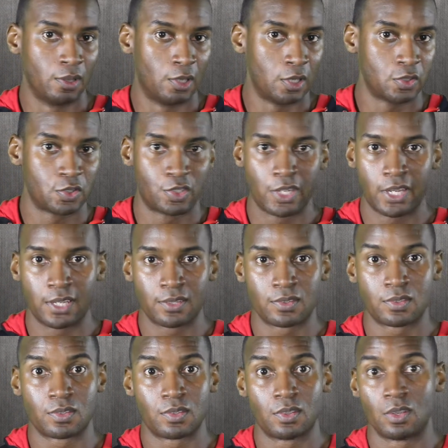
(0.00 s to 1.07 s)
lunch
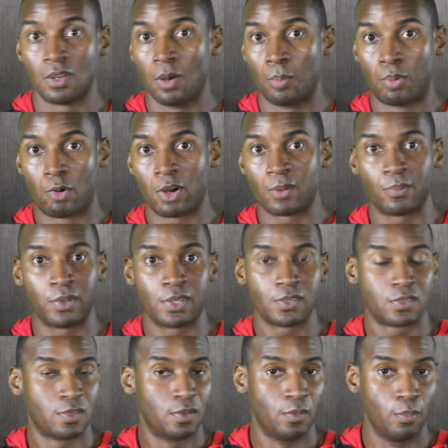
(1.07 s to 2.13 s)
dates,
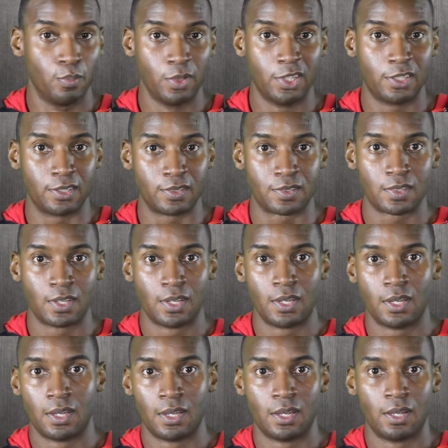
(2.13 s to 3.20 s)
appointments, meetings.
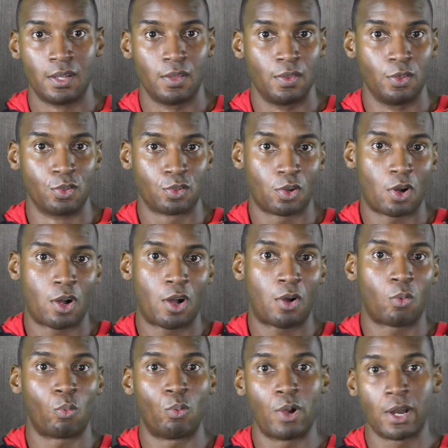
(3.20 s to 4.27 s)
These are
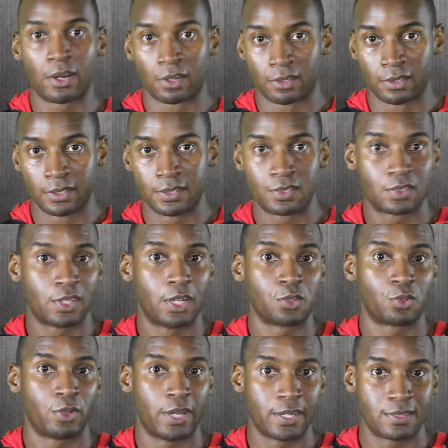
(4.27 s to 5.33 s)
all regularly
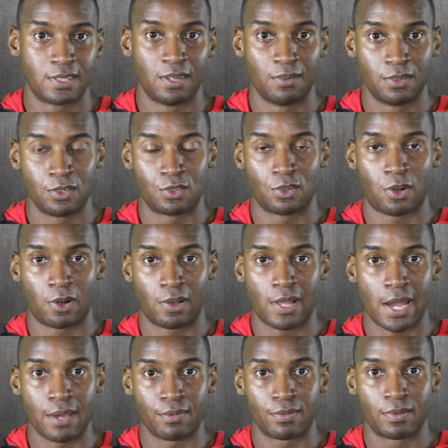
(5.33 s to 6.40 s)
scheduled activities in our
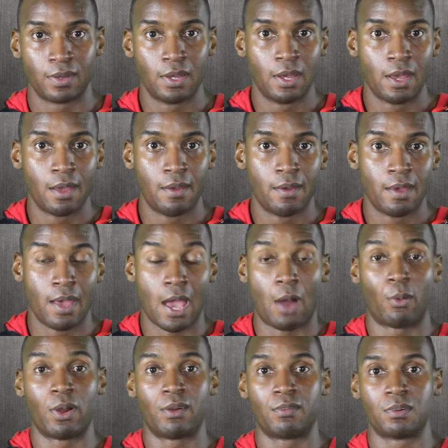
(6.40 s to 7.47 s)
life.
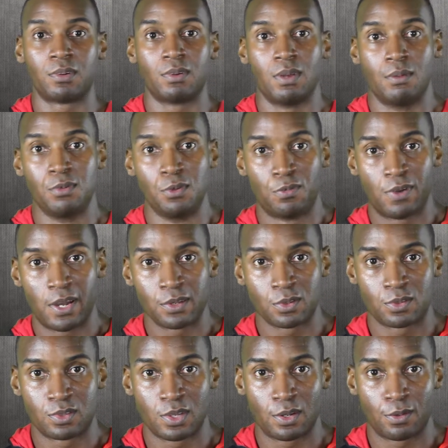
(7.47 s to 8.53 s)
However, if you find
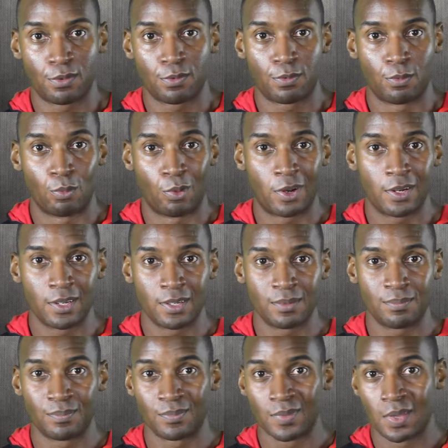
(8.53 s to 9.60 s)
yourself
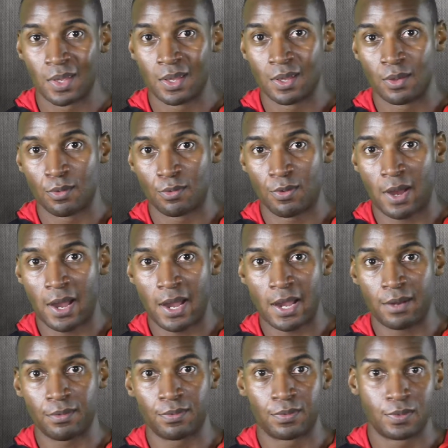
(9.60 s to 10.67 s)
running
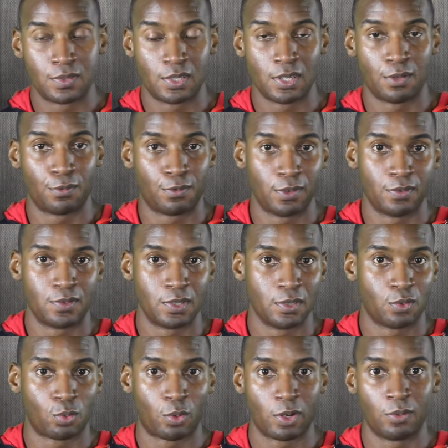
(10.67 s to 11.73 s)
5, 10,
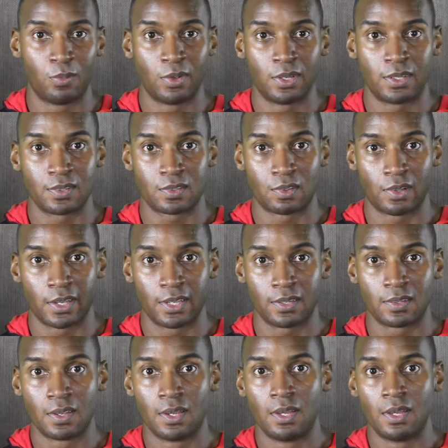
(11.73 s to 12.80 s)
15, 20 minutes late,